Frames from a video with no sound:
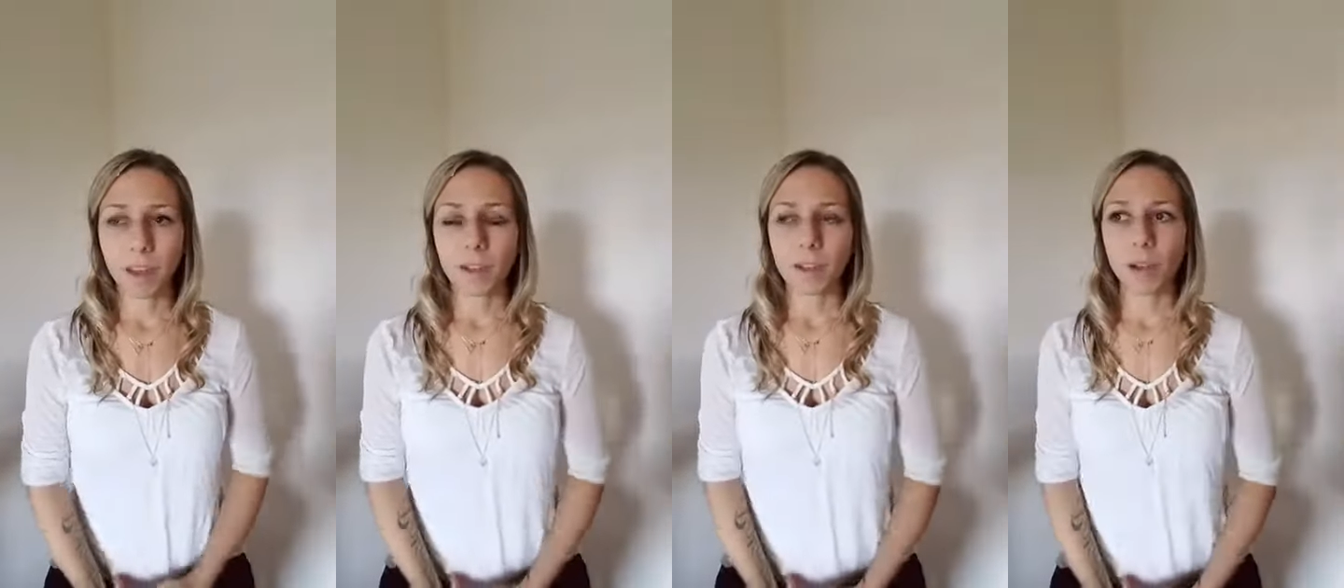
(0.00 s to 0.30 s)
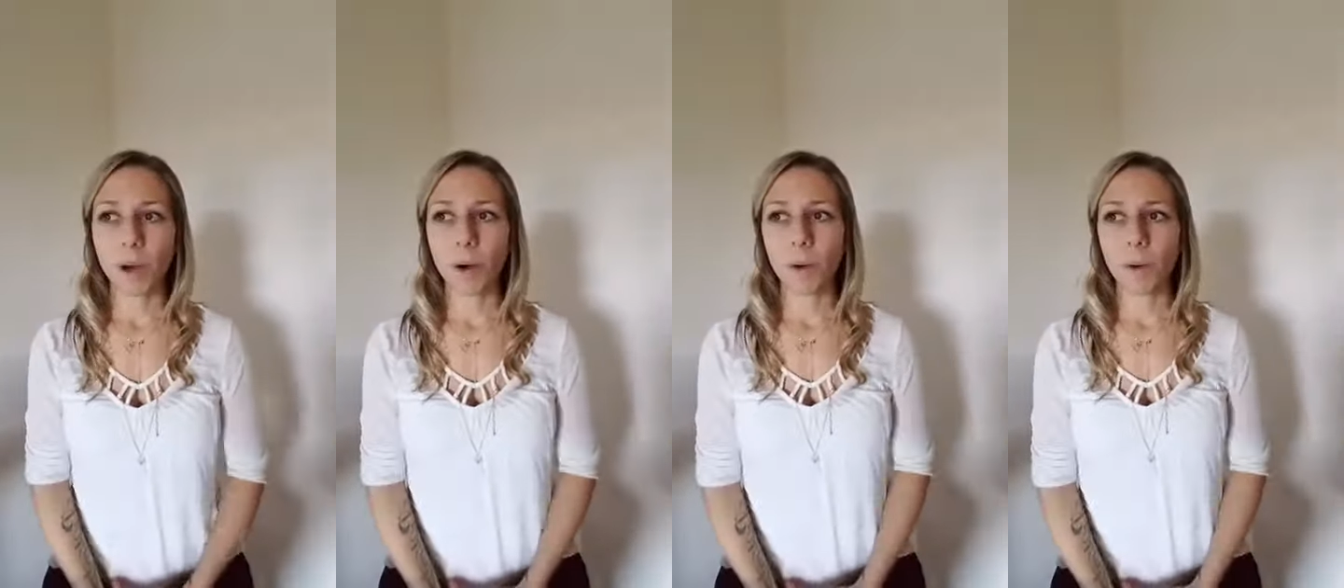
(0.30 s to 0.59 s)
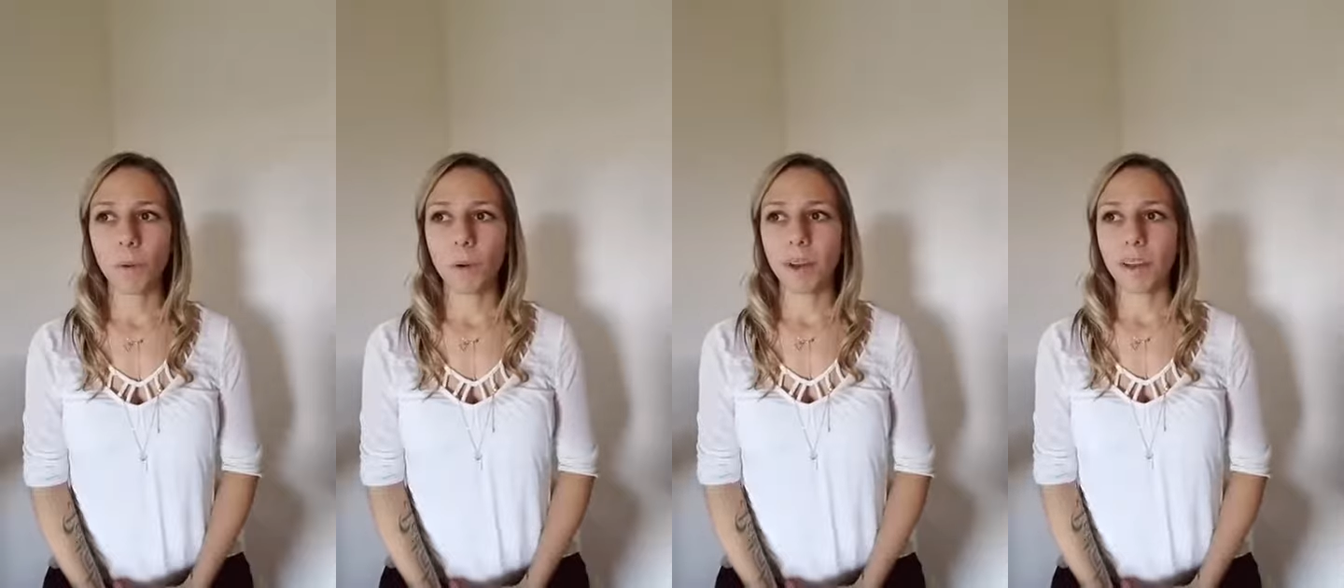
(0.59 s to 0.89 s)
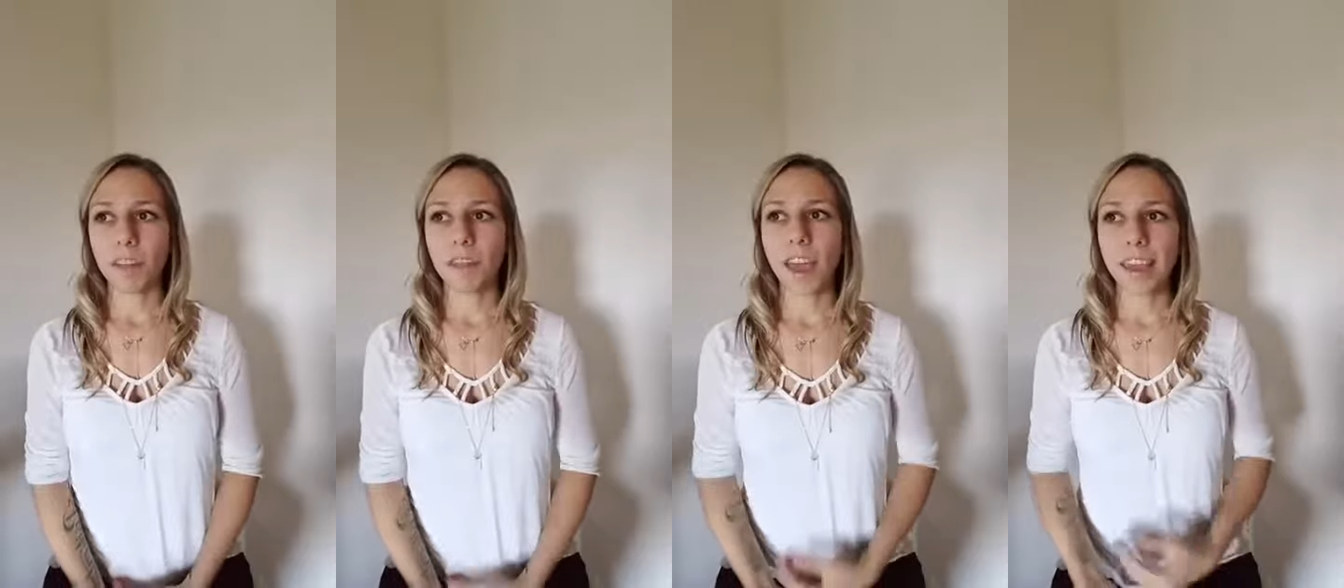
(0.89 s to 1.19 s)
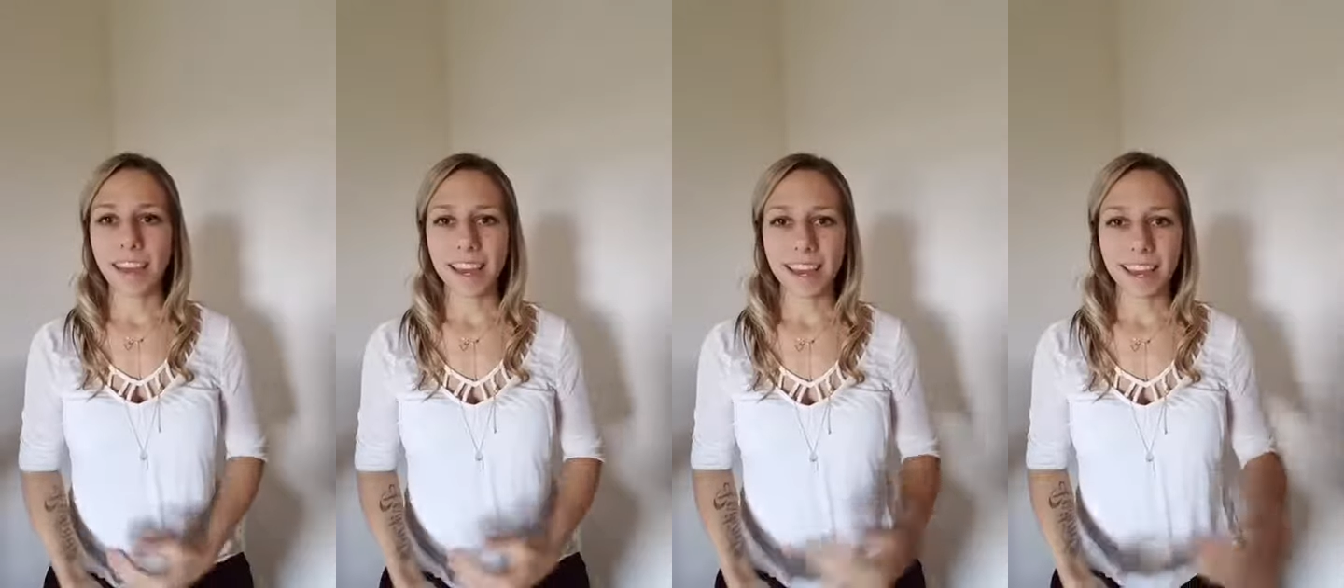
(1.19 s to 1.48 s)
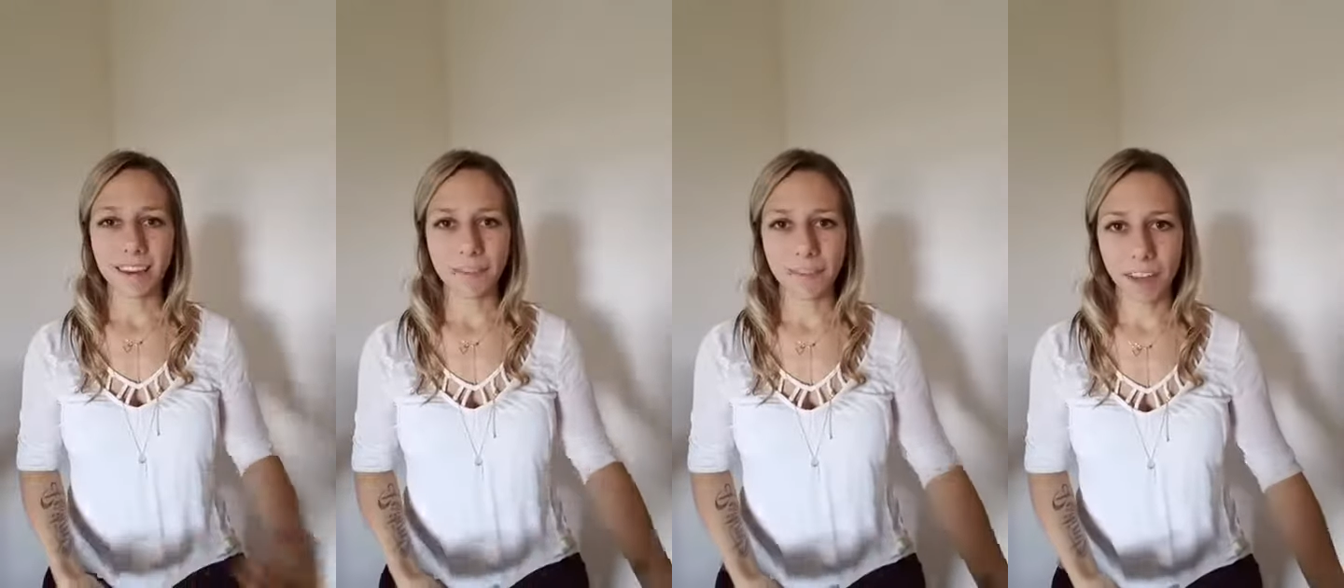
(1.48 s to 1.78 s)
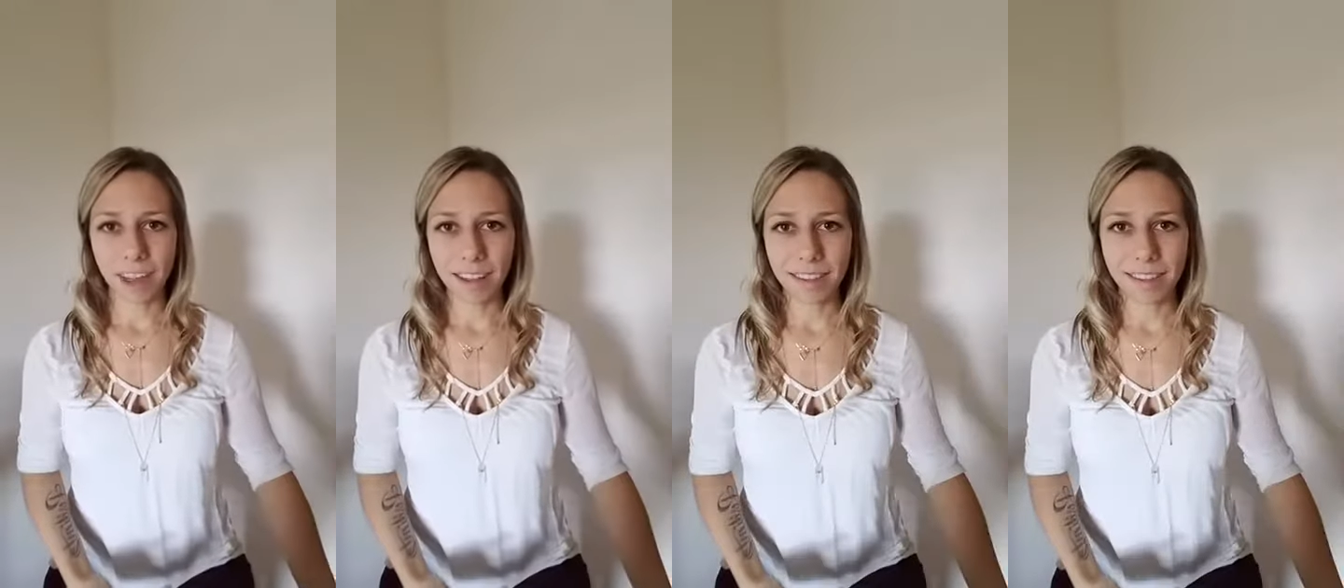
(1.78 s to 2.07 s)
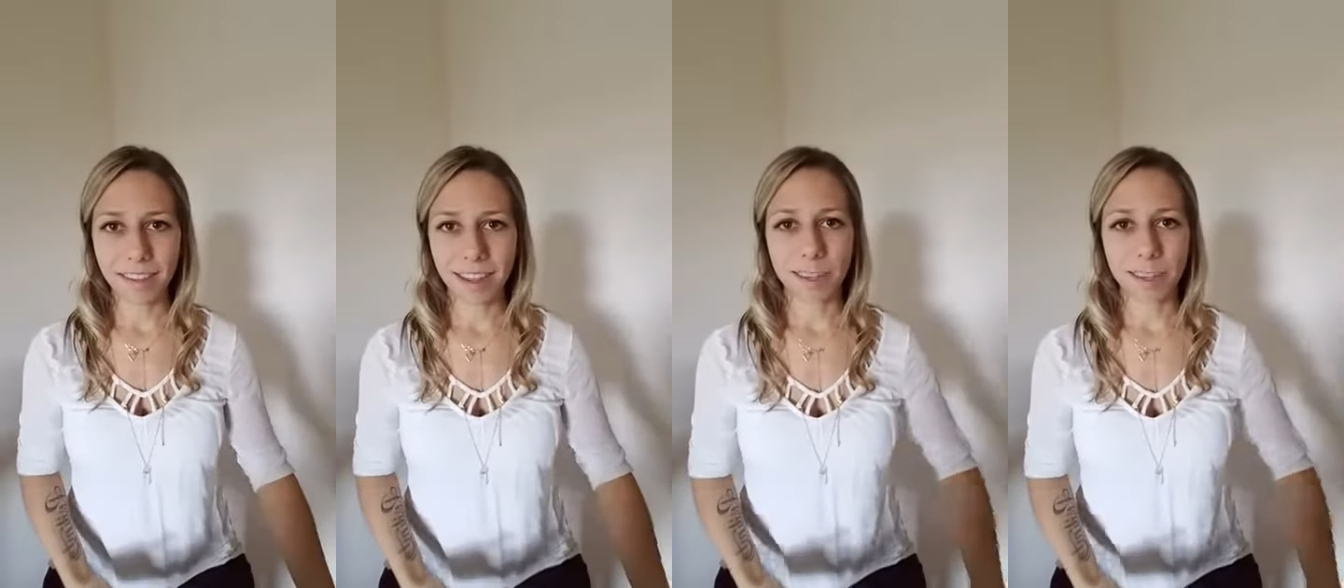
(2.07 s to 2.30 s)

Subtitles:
So thanking in advance